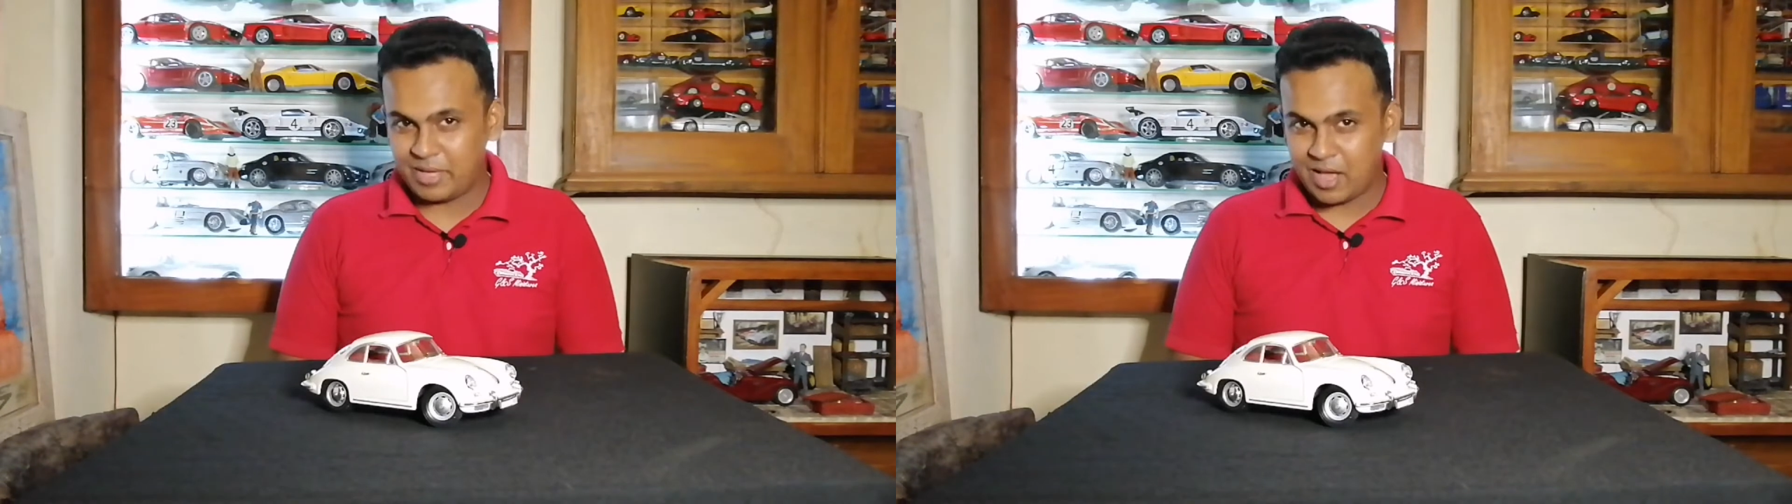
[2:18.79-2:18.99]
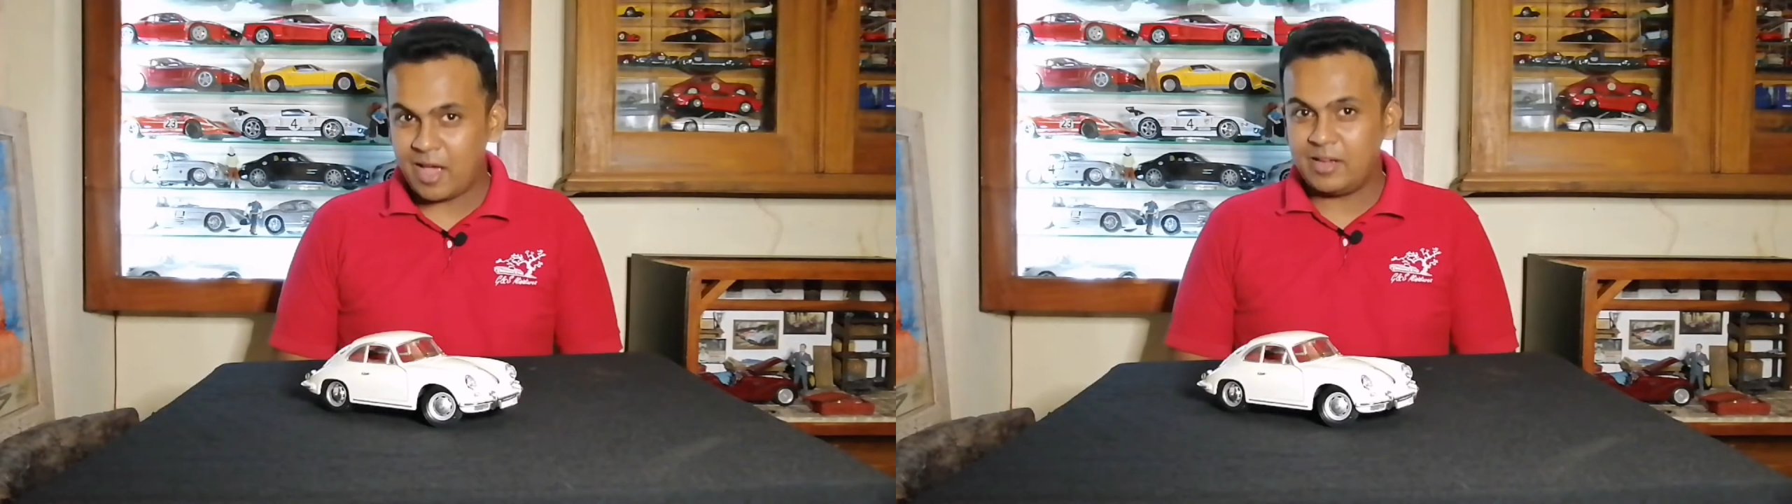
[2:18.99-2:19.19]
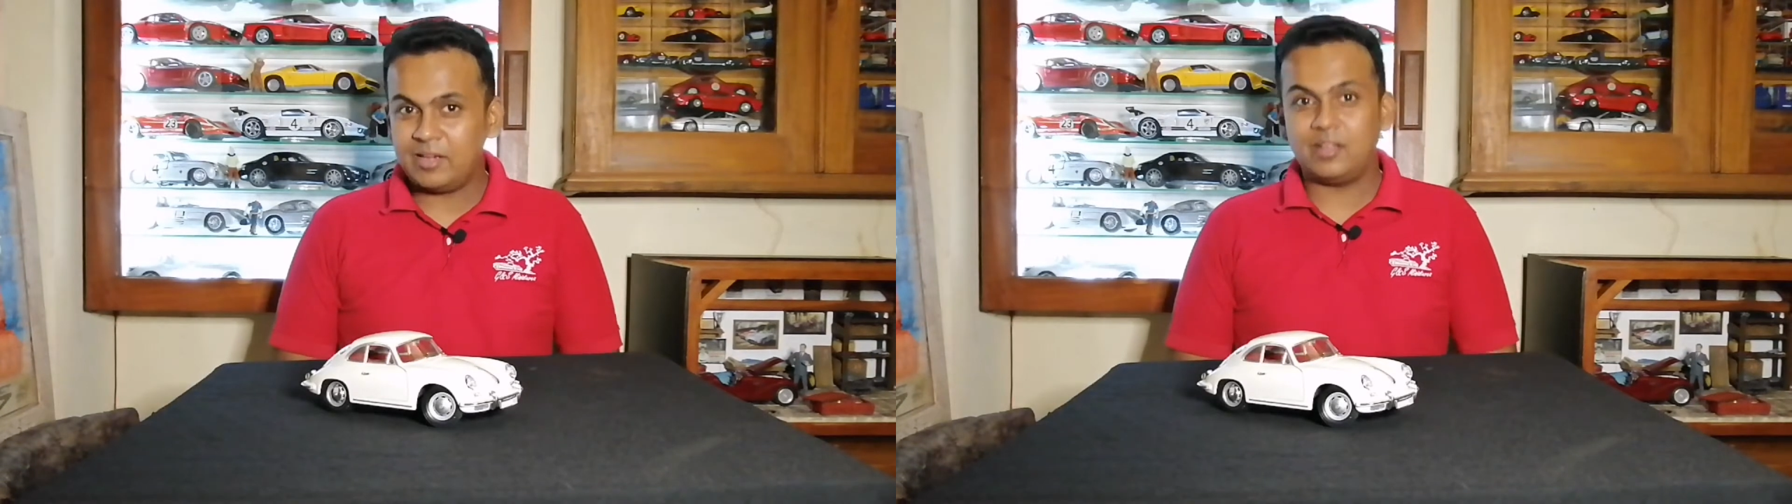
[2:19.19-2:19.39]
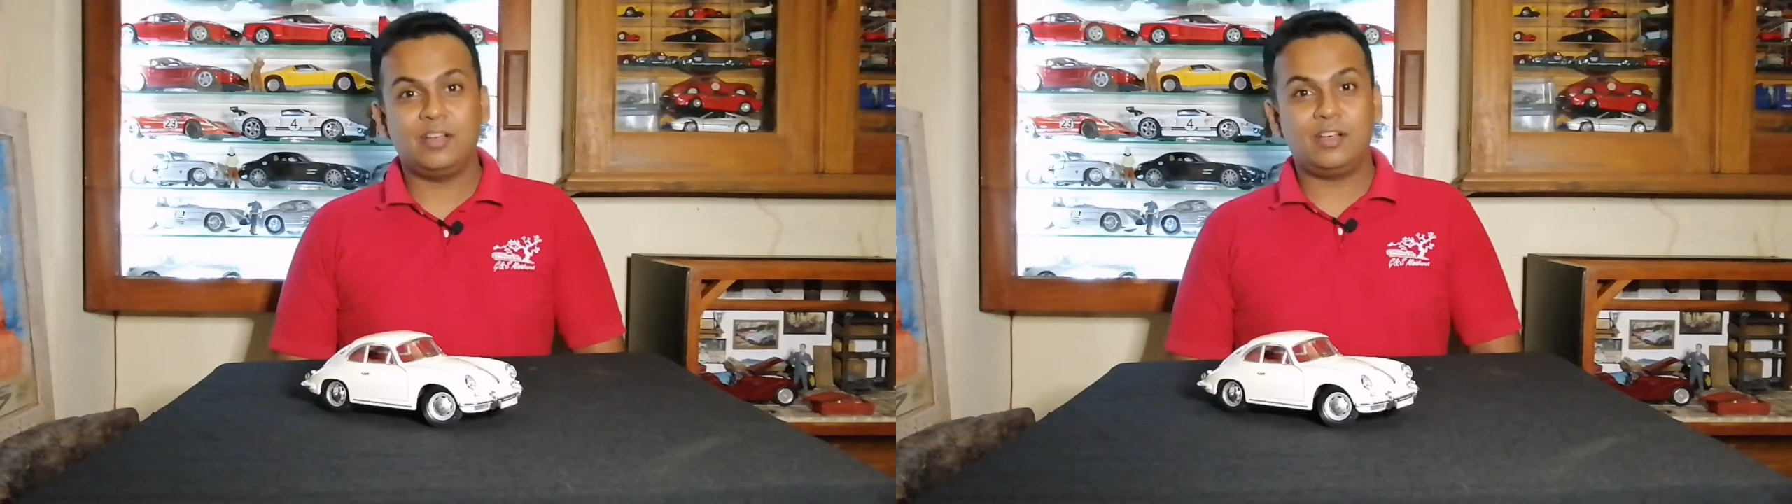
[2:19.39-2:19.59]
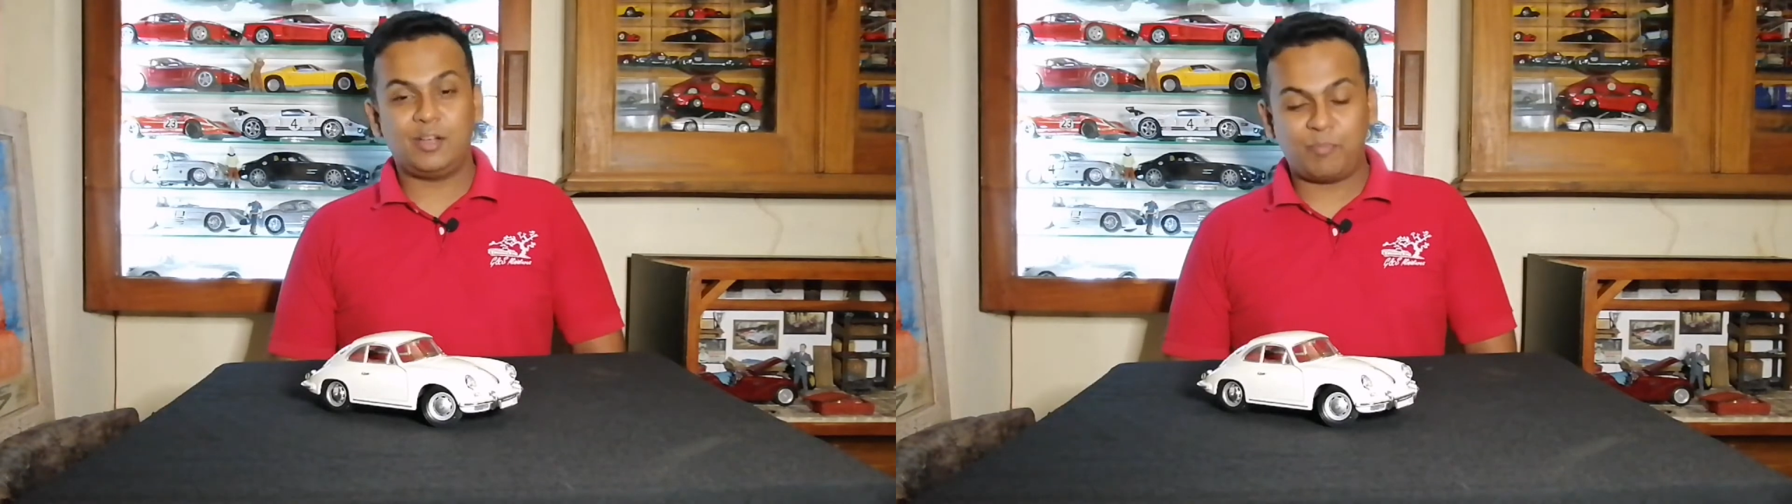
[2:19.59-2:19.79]
behind
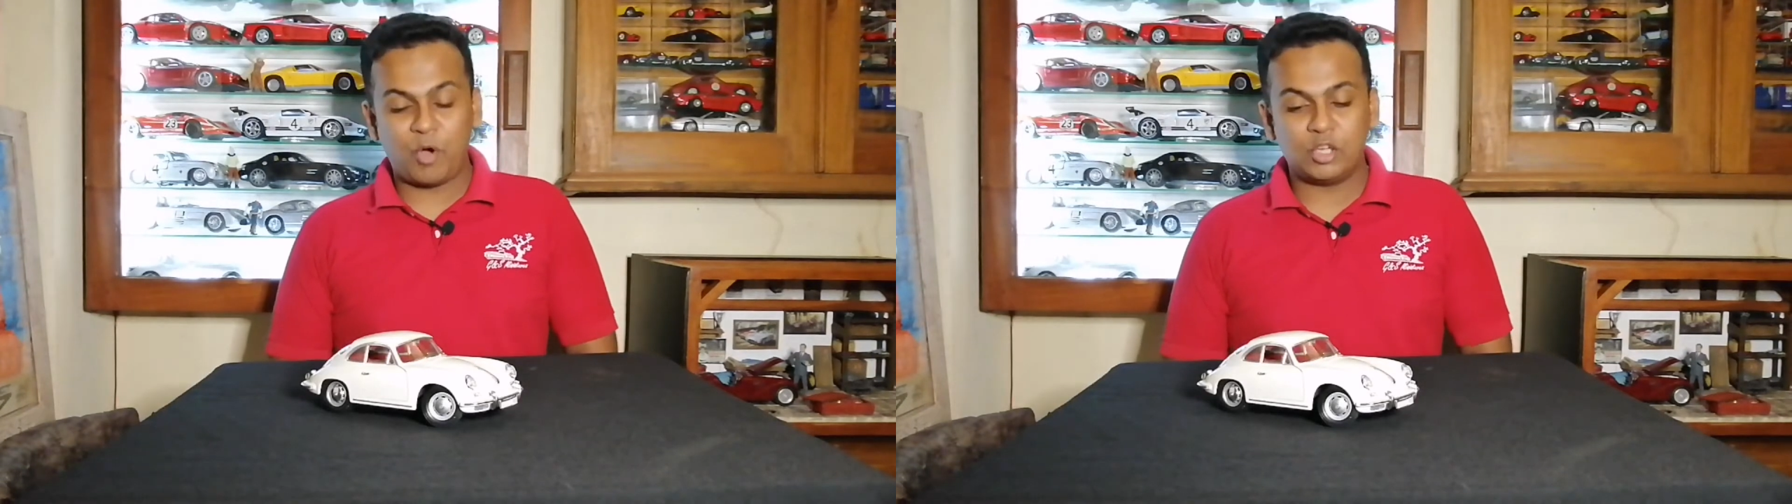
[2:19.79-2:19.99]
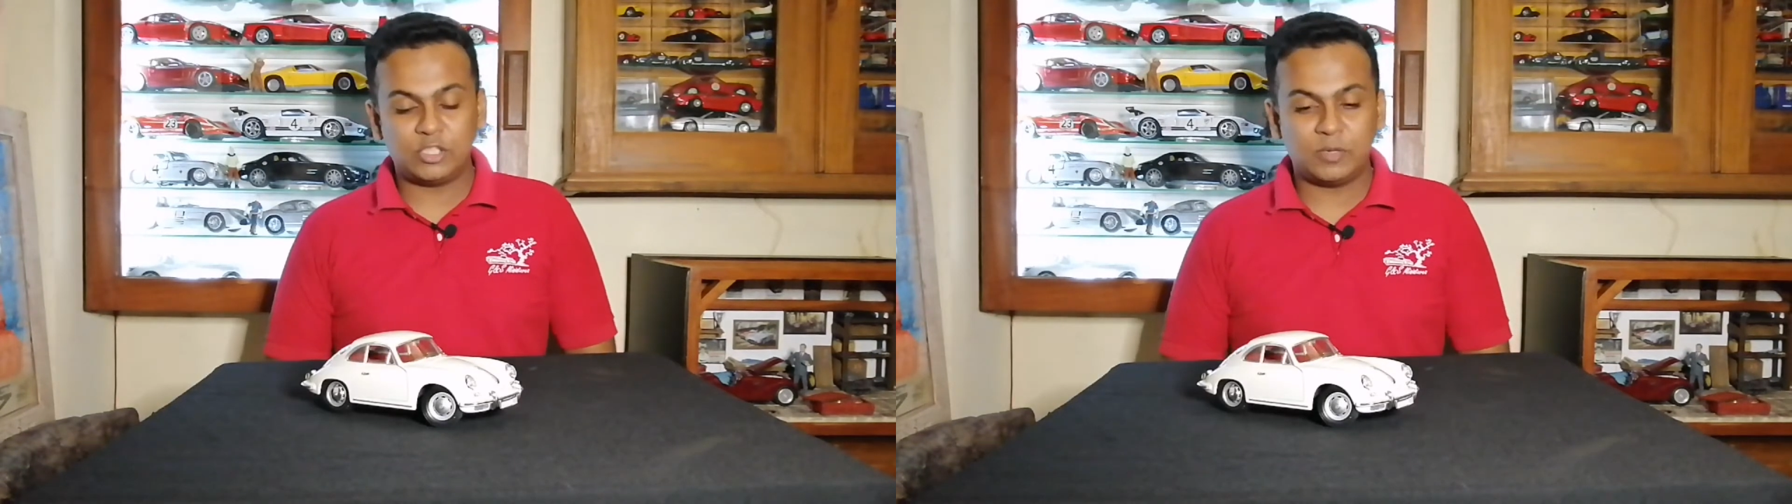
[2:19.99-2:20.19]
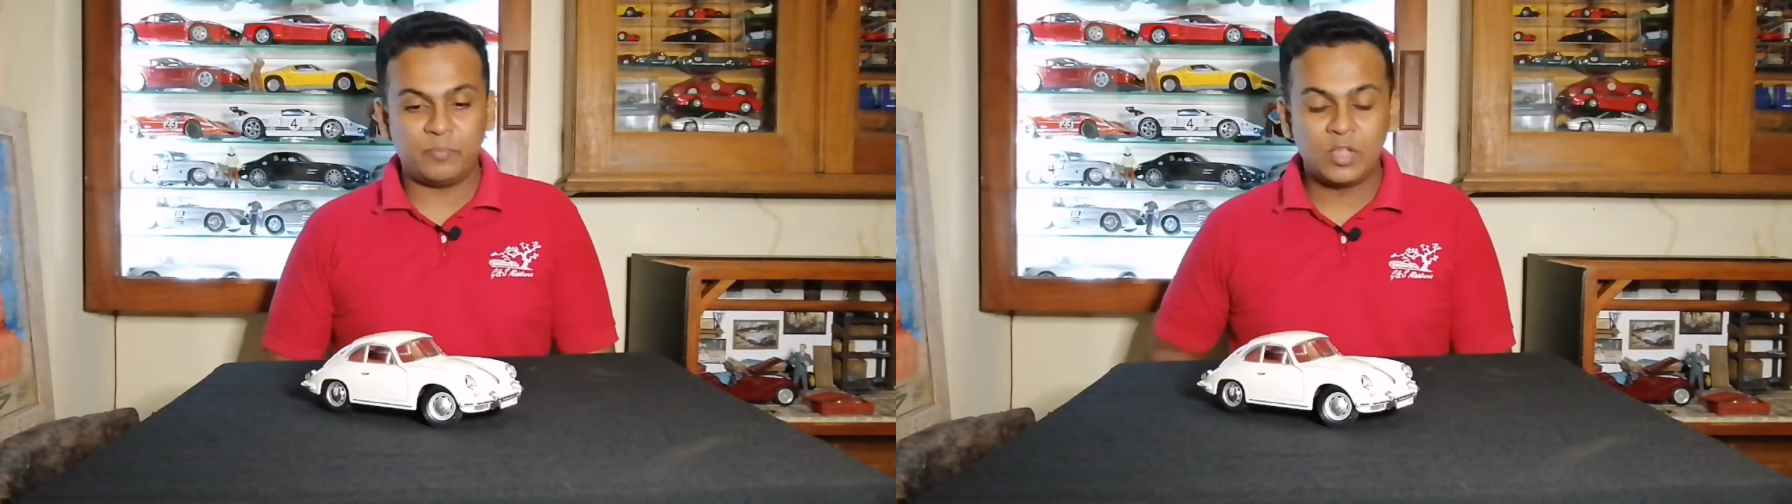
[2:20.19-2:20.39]
Porsche.